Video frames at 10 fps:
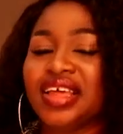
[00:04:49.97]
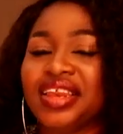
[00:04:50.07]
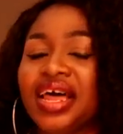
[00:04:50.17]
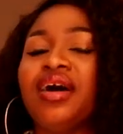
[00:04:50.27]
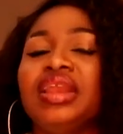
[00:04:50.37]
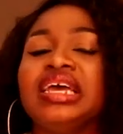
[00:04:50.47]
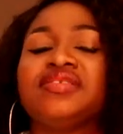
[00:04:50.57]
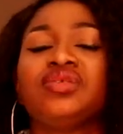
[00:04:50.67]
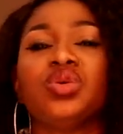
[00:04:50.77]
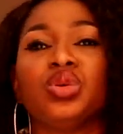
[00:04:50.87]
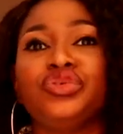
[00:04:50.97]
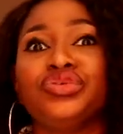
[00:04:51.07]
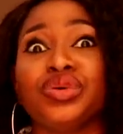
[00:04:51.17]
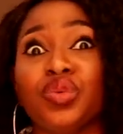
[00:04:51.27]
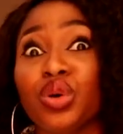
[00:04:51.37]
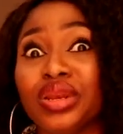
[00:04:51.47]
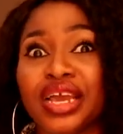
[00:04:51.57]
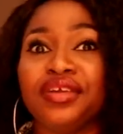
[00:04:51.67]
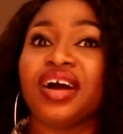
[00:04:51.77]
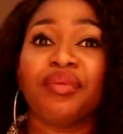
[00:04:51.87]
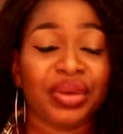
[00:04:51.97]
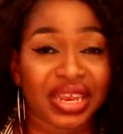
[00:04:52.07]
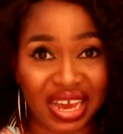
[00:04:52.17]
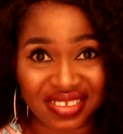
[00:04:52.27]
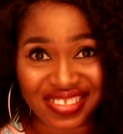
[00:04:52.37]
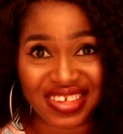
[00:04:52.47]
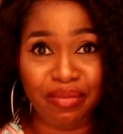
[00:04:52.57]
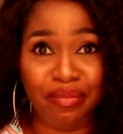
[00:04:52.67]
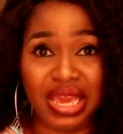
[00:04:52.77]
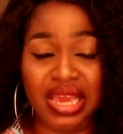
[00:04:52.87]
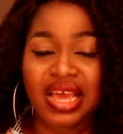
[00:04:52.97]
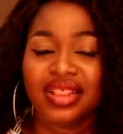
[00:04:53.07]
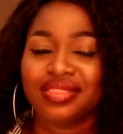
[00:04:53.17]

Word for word: Now let's go to the one that you have been asking me.